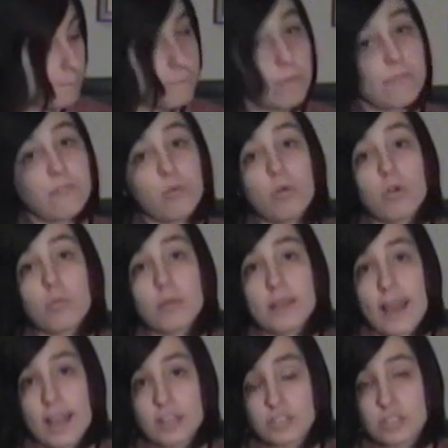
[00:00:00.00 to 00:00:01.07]
Before we
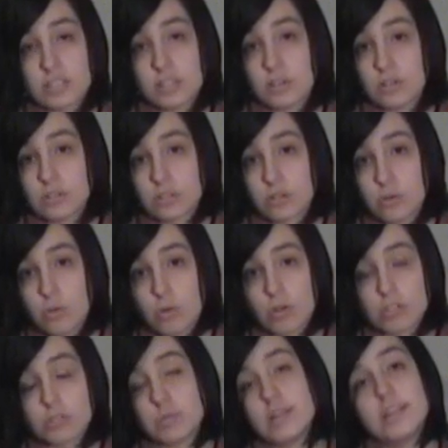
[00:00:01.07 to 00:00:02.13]
actually learn the
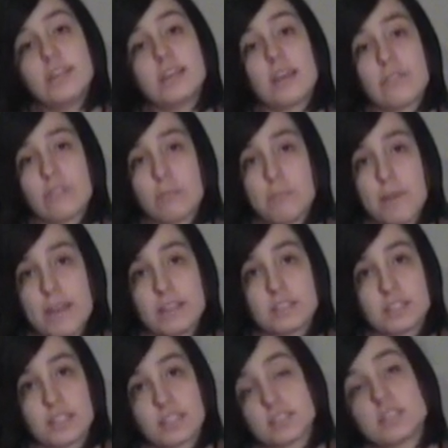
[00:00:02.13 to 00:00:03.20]
chords, we need to cover the
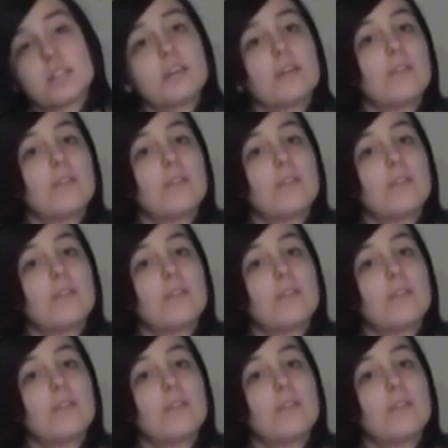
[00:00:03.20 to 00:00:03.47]
basics.